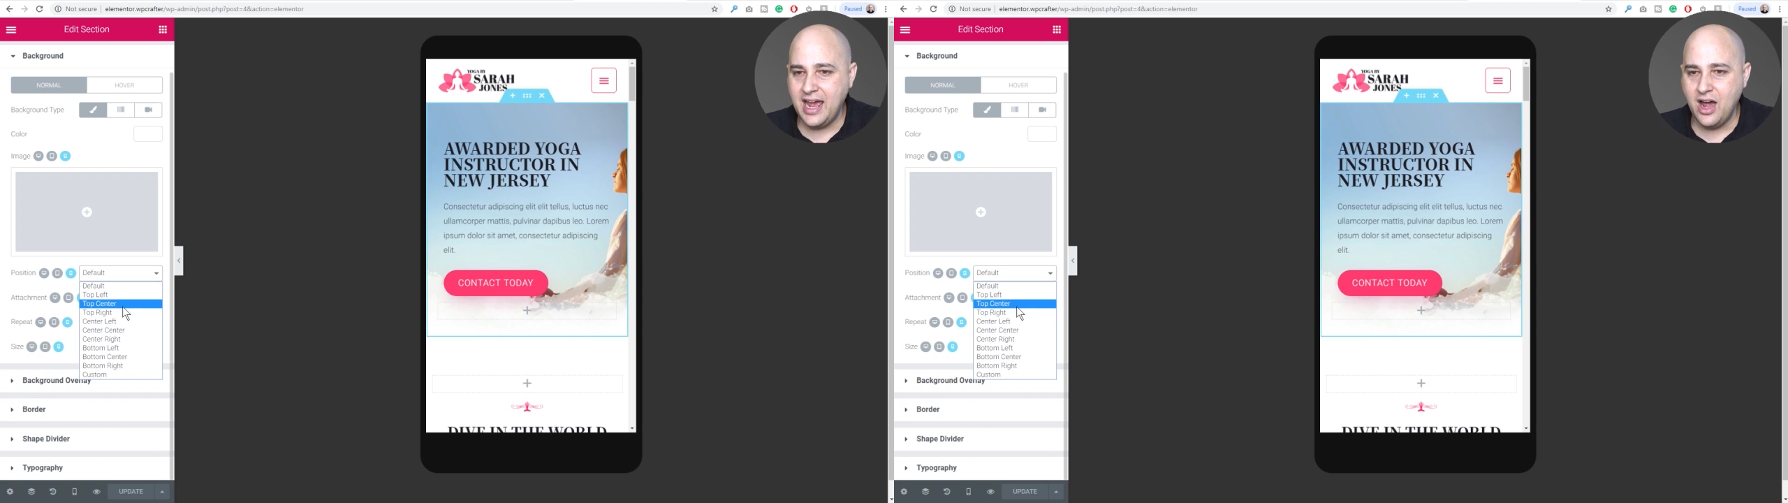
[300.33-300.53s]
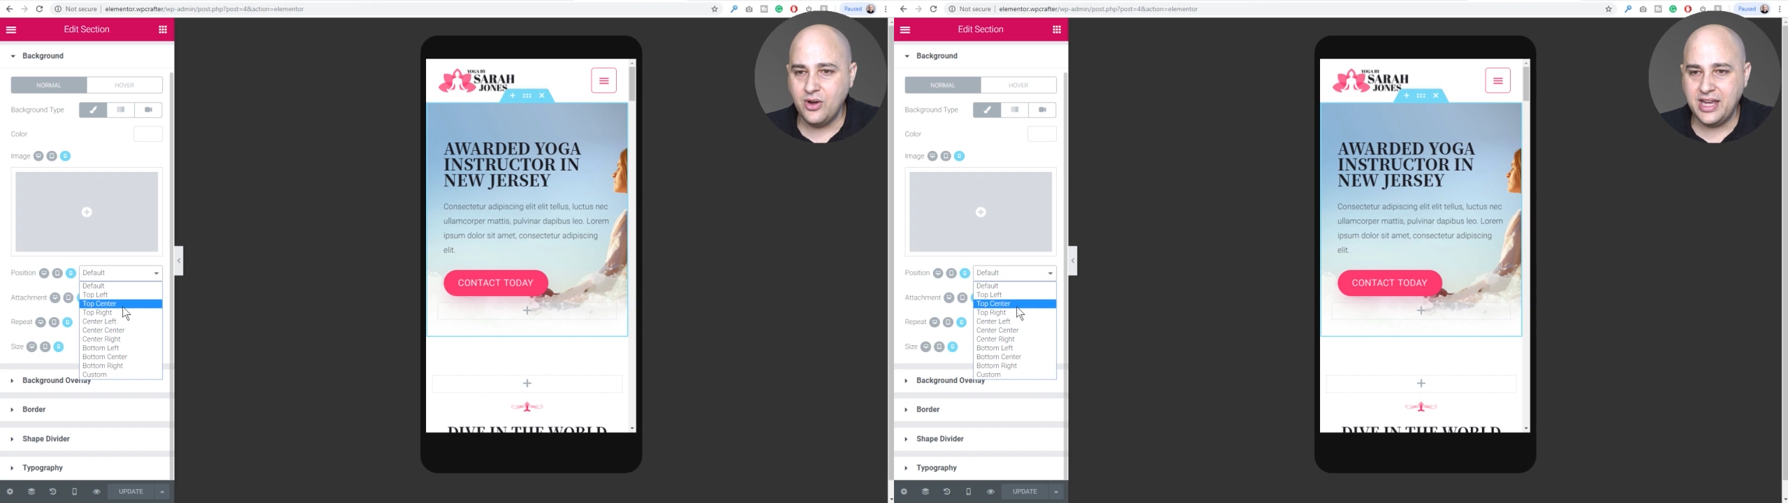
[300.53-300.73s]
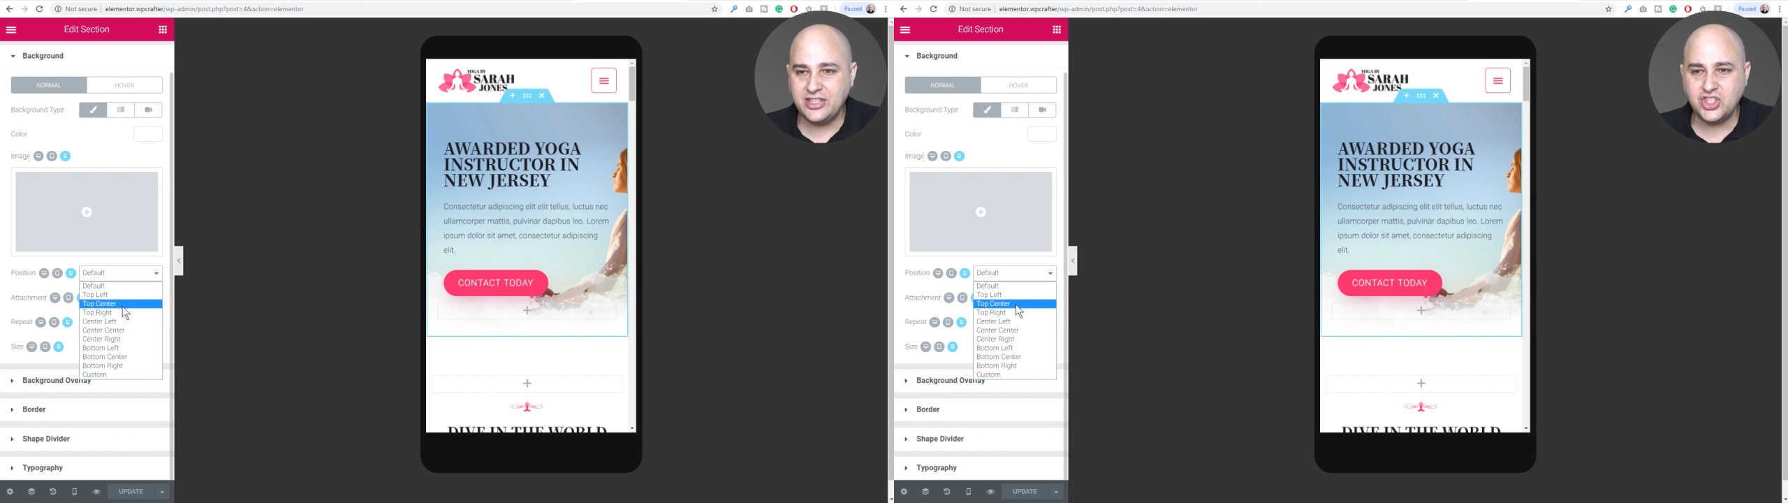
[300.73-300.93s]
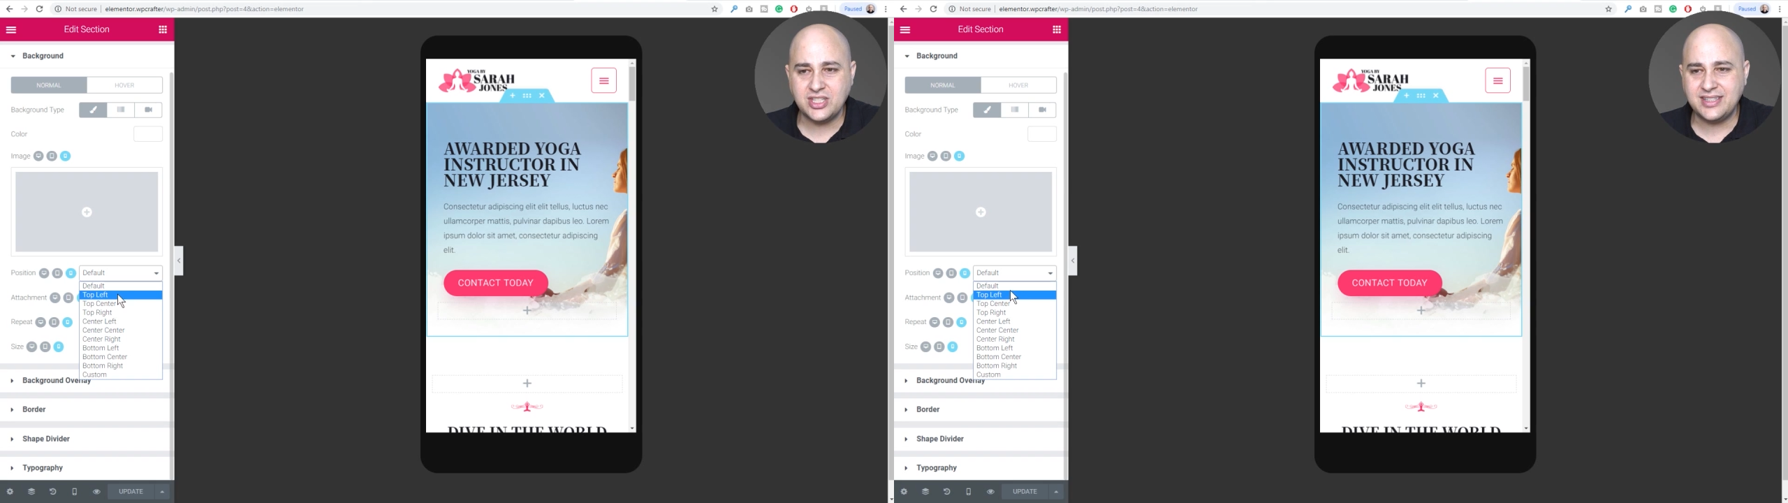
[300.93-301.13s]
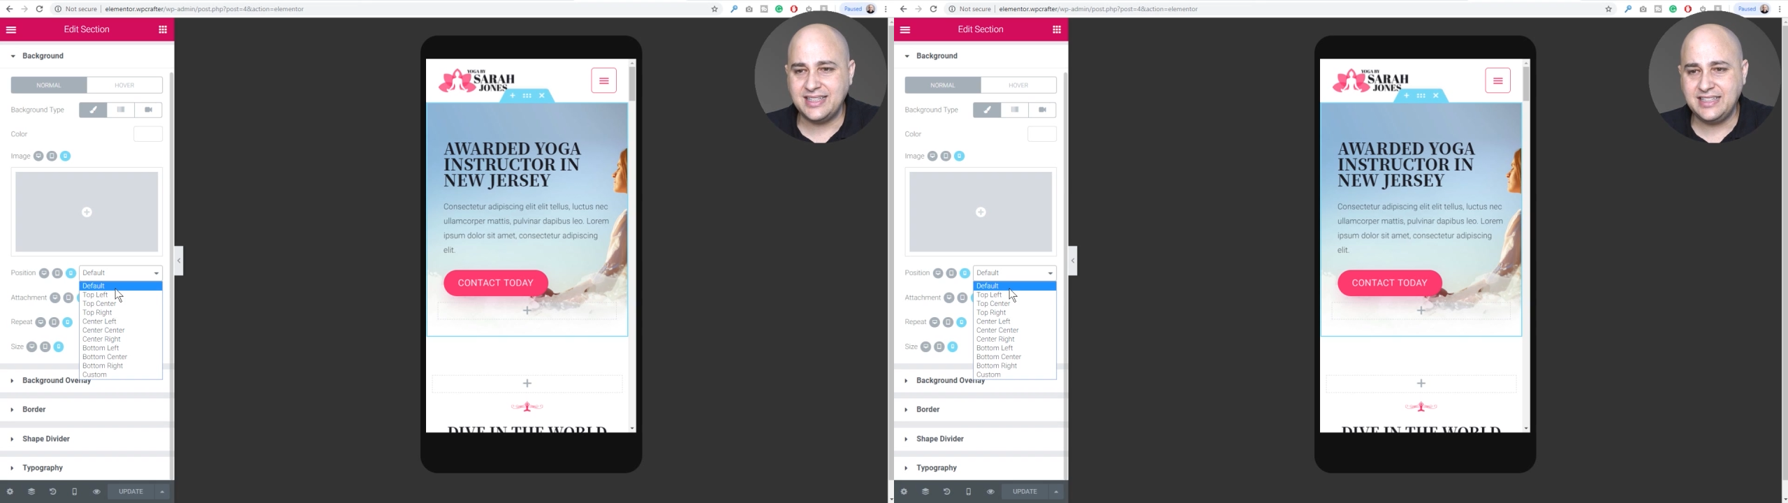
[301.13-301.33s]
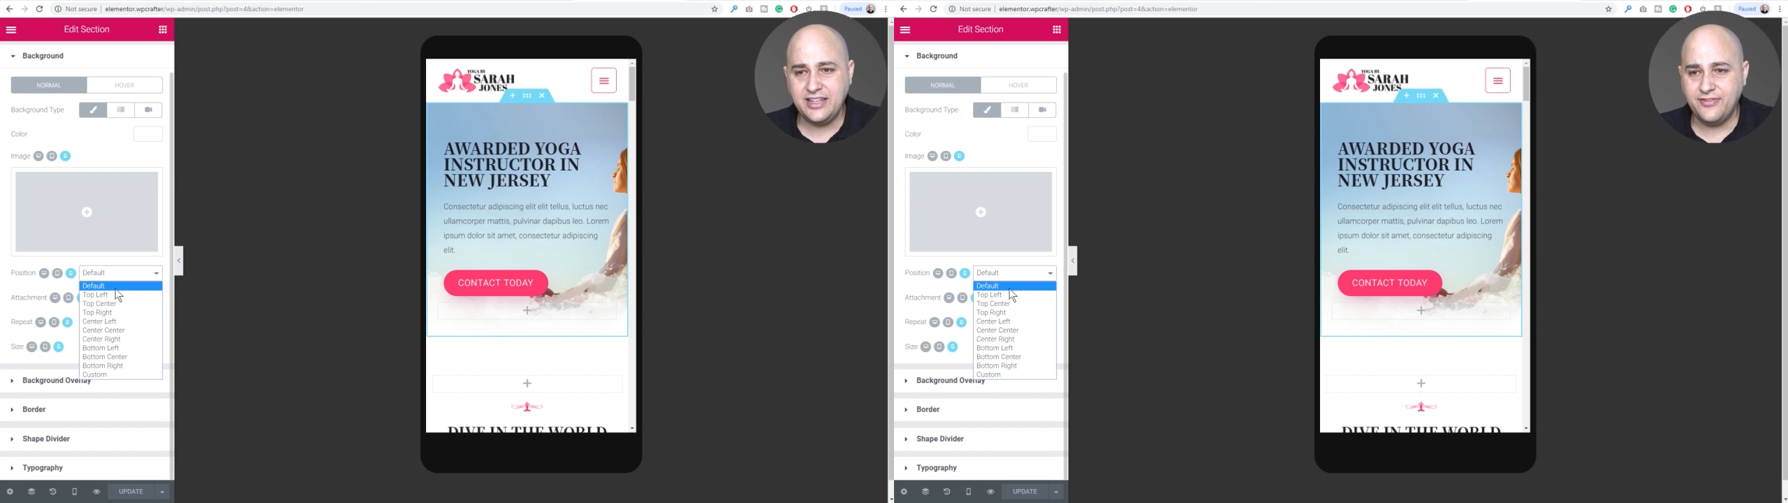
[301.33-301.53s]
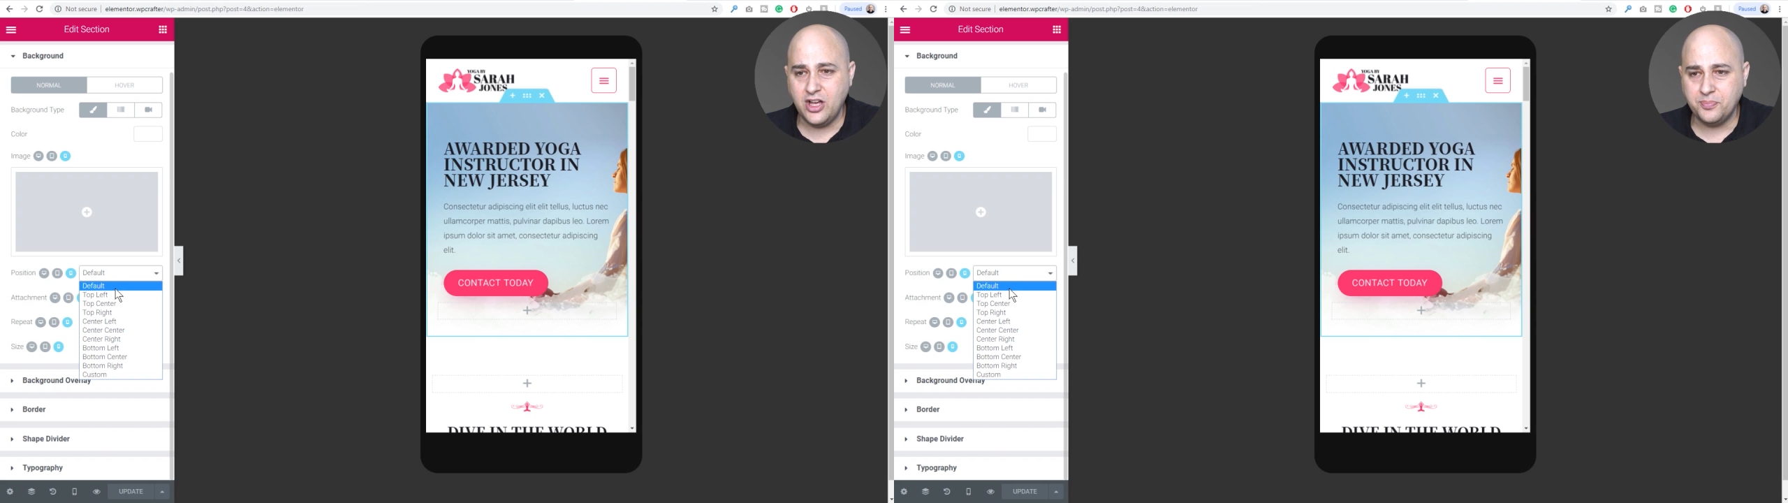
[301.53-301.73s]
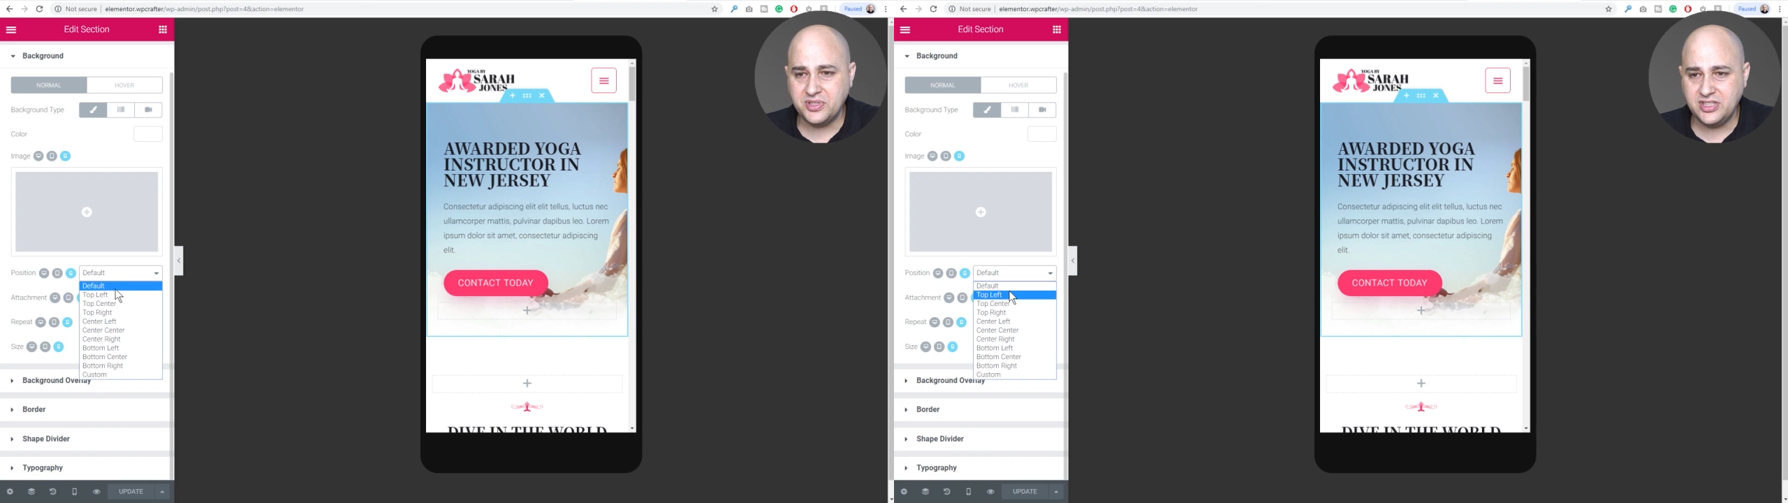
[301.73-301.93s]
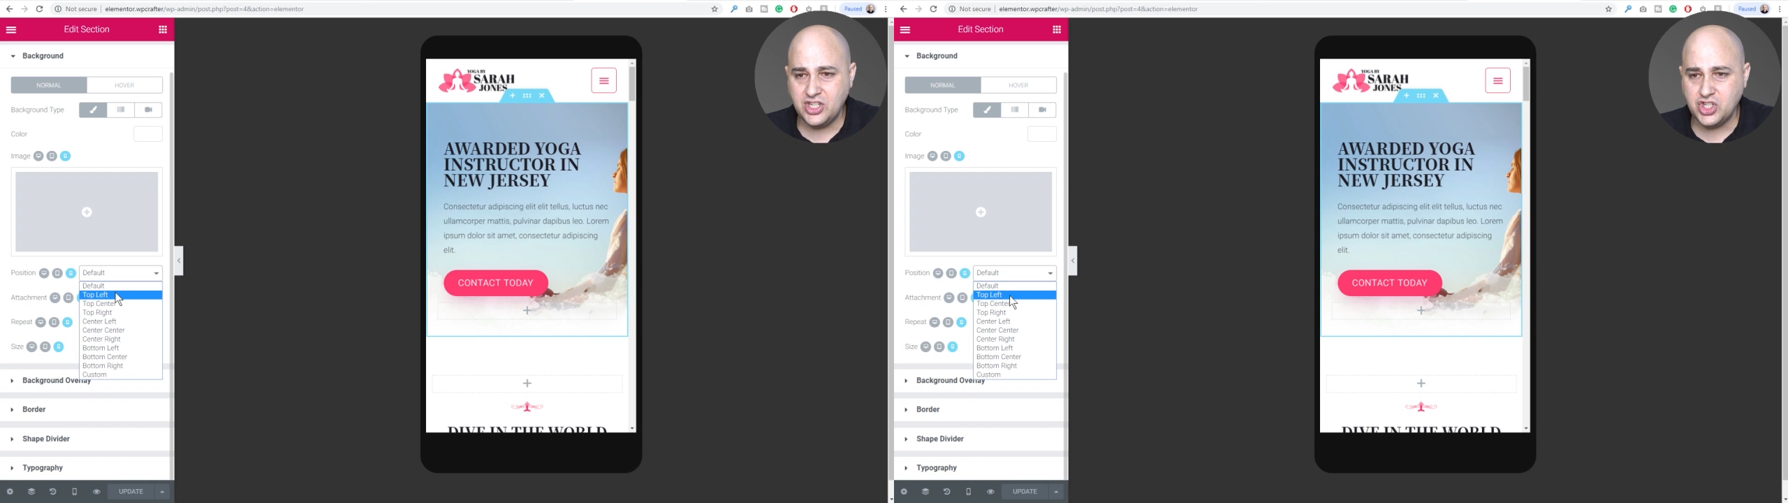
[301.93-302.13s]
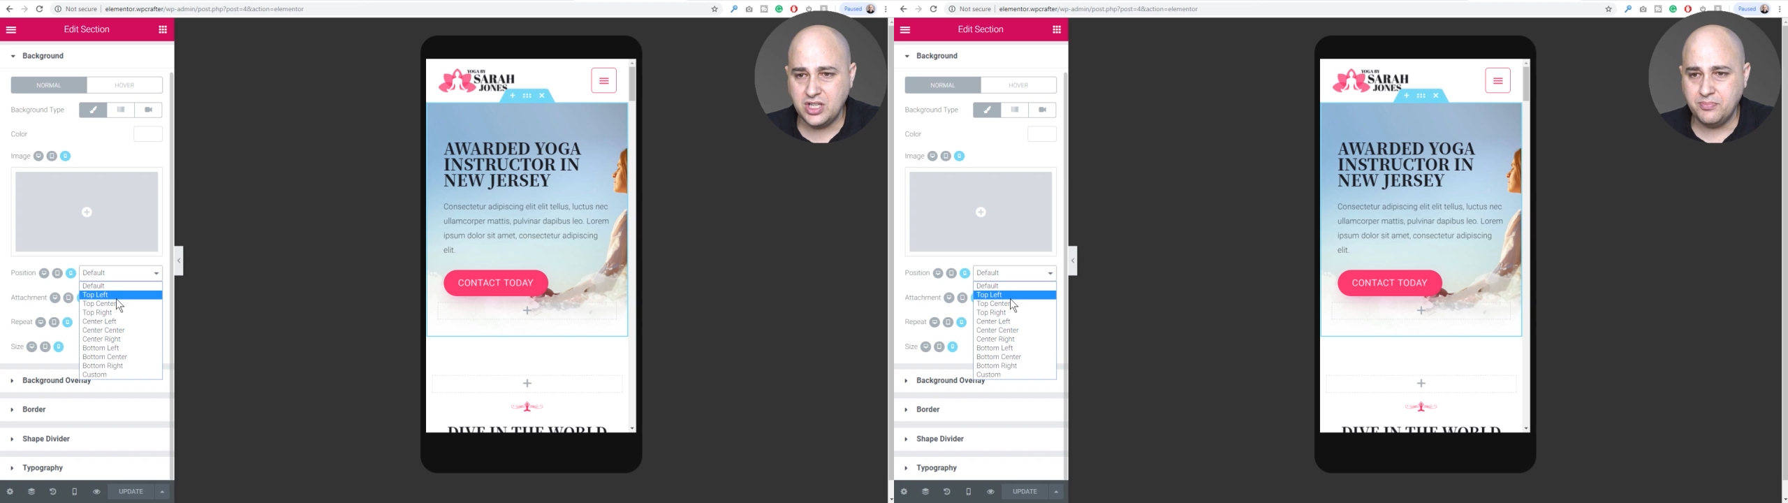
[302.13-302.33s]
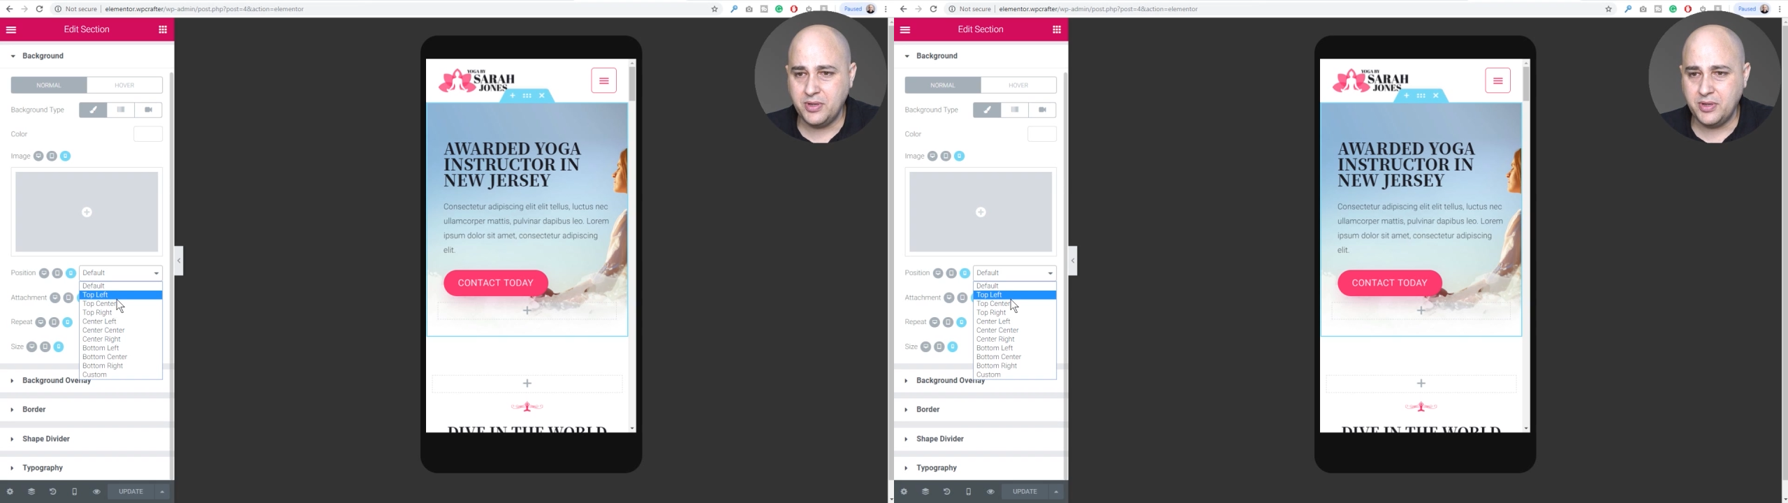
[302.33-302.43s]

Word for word: now it's just the default position,